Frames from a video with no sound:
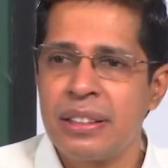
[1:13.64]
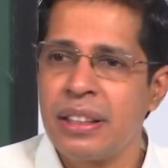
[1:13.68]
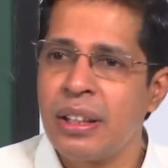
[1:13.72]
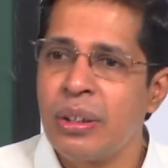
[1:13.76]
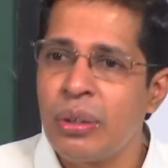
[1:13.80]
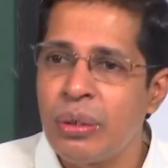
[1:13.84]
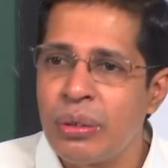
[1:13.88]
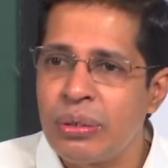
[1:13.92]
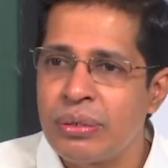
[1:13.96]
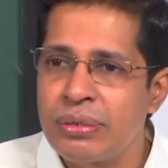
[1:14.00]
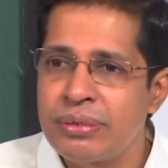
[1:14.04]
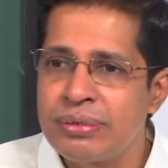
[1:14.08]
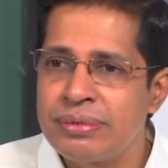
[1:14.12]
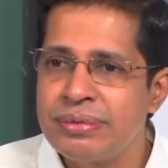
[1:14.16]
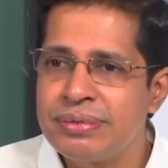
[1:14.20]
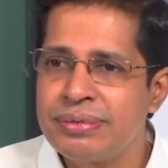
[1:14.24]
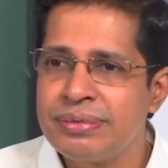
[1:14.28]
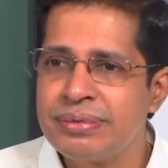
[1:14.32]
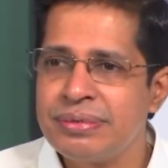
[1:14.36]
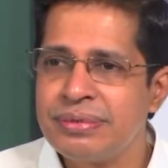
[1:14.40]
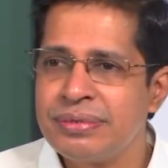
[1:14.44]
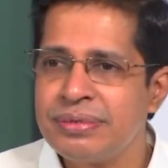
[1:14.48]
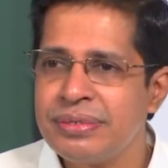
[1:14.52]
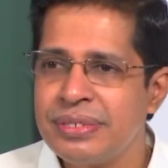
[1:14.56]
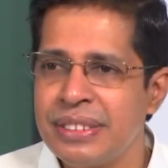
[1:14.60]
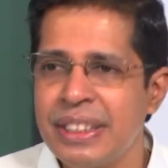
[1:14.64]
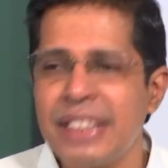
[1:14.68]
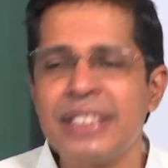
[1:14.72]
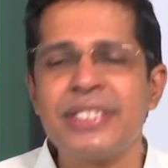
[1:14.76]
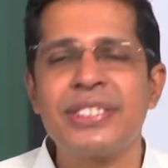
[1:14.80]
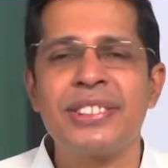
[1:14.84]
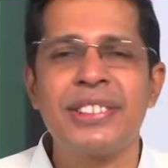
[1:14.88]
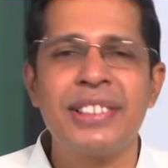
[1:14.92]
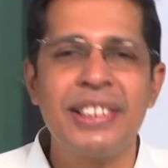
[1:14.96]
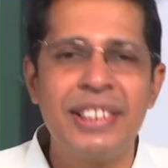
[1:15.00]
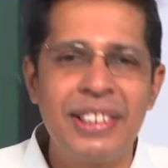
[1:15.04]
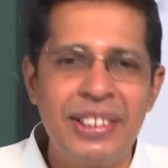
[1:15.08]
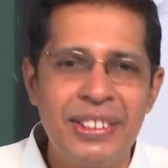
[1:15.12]
Hello? yes
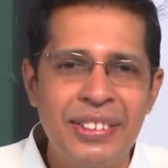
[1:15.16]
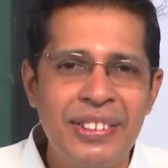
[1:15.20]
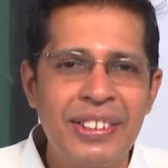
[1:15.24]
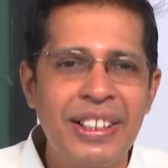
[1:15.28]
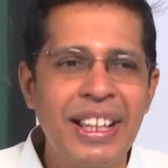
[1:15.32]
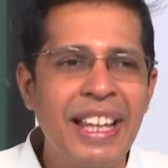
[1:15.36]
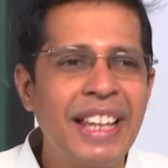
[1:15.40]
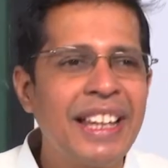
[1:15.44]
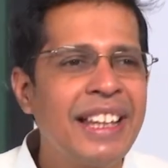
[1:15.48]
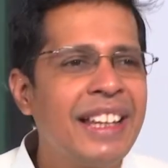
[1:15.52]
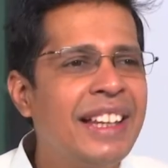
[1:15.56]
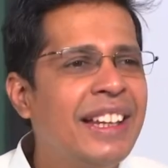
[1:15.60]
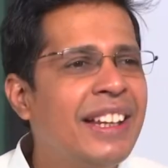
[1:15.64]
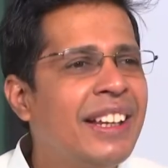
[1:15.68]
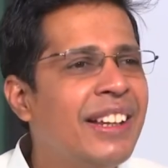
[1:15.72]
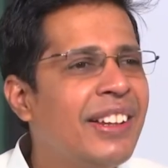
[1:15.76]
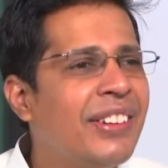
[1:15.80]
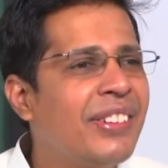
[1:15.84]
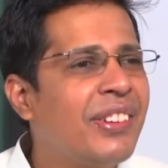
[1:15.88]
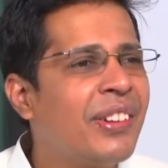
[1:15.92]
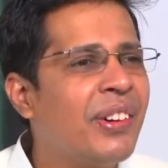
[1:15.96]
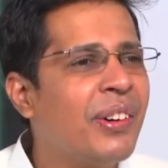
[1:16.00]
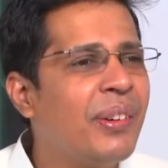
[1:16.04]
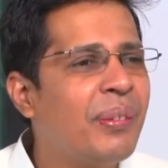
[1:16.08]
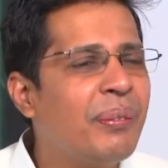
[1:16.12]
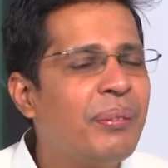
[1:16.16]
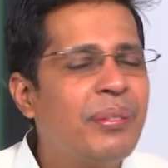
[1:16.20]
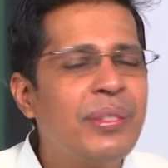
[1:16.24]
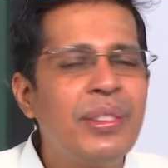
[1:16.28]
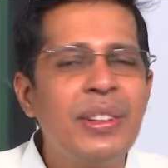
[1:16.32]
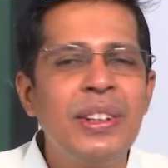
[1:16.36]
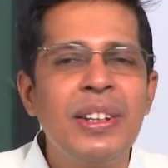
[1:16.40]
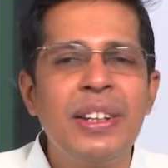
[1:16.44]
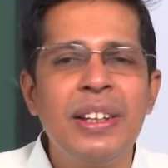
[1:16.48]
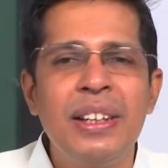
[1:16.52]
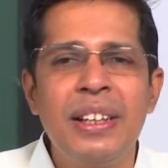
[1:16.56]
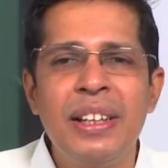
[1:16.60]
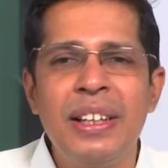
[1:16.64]
okay so
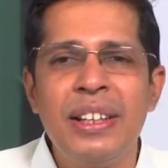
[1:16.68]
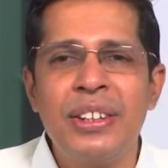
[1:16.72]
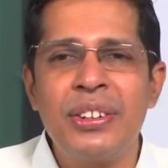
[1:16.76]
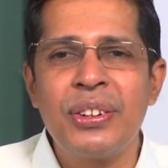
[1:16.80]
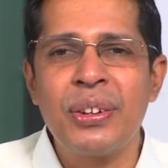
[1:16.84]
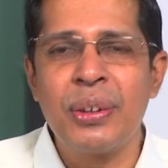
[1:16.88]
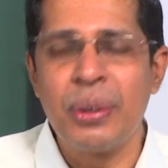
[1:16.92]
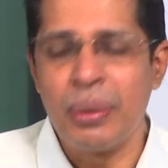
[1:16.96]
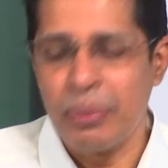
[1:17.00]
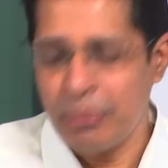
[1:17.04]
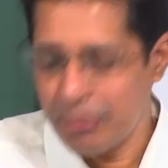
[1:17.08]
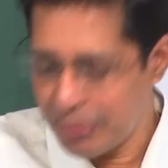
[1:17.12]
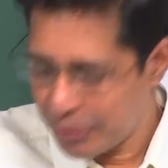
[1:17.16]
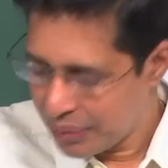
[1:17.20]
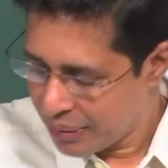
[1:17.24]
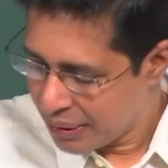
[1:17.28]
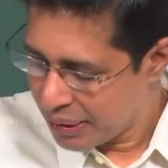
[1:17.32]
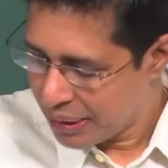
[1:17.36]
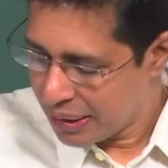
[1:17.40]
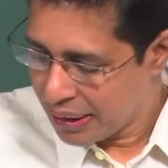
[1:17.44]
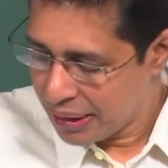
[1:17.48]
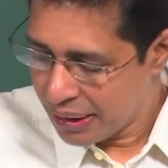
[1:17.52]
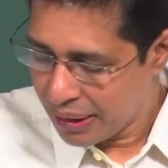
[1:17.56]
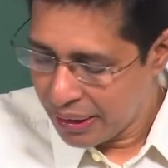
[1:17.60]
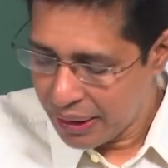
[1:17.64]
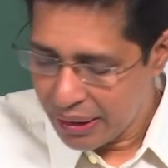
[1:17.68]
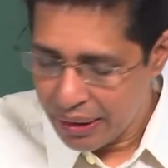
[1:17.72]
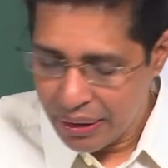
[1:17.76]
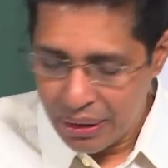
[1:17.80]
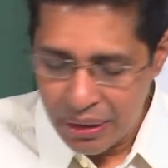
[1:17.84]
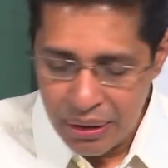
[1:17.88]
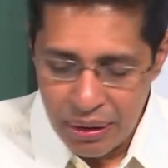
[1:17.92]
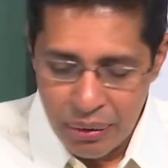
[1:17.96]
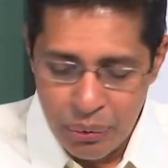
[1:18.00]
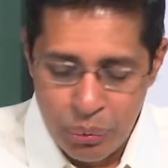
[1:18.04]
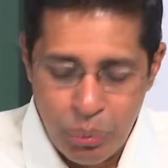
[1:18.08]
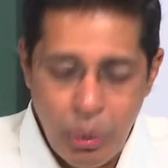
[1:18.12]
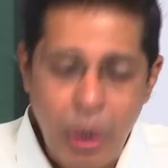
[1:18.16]
so
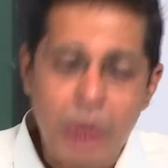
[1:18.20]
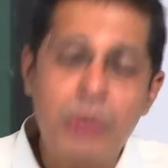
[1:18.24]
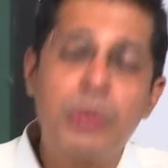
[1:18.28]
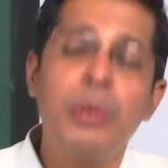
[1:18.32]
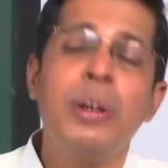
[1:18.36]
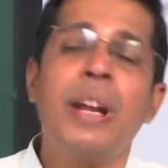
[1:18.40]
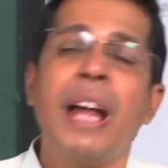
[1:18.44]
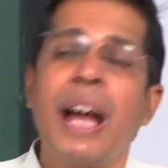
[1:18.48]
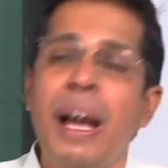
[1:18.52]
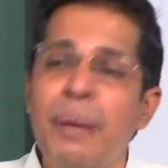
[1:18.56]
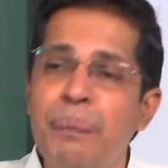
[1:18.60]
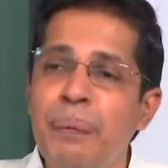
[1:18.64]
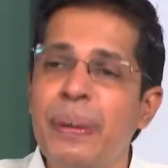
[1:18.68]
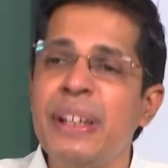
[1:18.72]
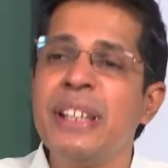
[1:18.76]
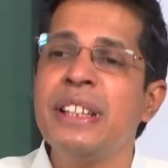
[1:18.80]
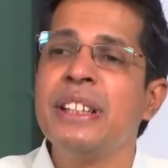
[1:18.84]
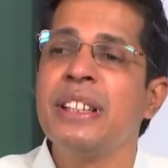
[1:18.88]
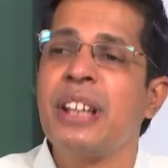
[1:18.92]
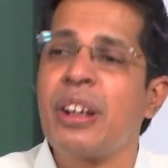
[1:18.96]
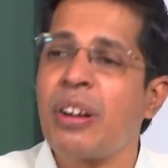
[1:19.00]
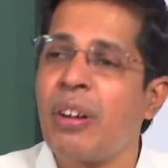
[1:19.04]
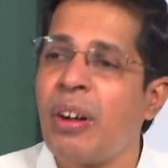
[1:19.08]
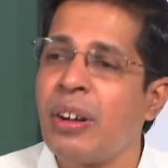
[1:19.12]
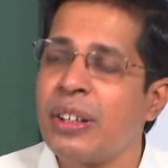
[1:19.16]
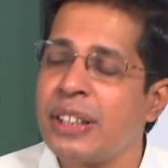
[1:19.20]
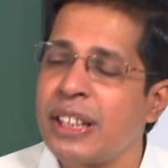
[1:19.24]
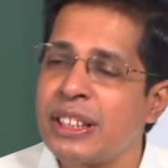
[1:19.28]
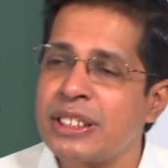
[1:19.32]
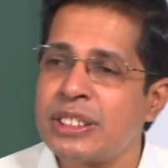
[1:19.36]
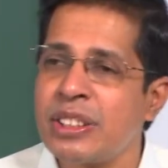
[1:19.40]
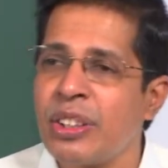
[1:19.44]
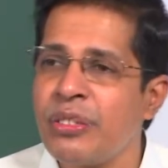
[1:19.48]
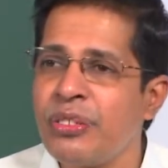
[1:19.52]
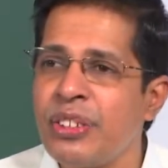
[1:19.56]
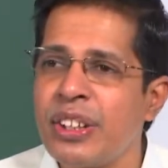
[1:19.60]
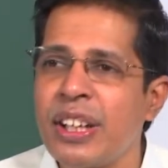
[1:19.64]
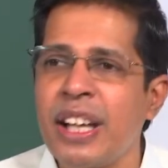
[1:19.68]
what would happen in the
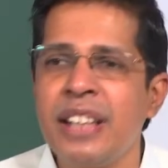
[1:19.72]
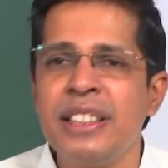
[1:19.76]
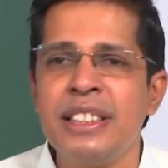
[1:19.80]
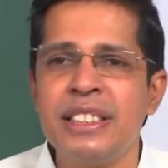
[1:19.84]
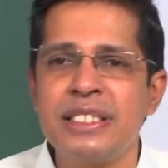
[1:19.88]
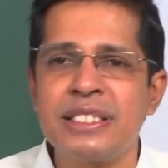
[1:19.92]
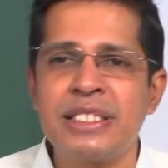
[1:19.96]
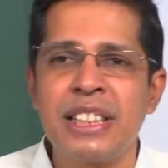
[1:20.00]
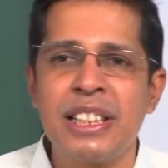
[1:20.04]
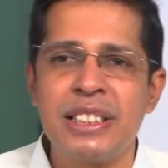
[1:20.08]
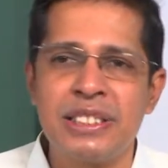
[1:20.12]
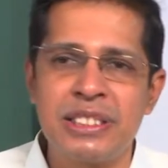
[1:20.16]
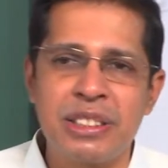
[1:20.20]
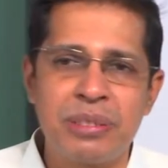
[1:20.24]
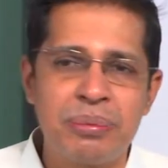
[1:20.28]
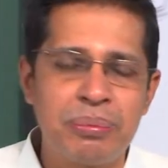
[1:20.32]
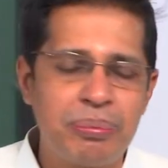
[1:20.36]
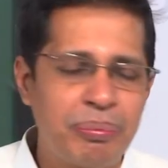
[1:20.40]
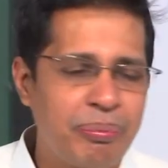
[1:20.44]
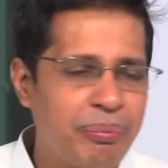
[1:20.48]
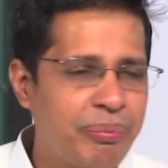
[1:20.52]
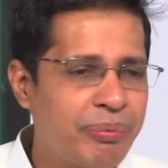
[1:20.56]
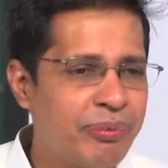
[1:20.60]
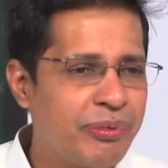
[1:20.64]
context of a conditional jump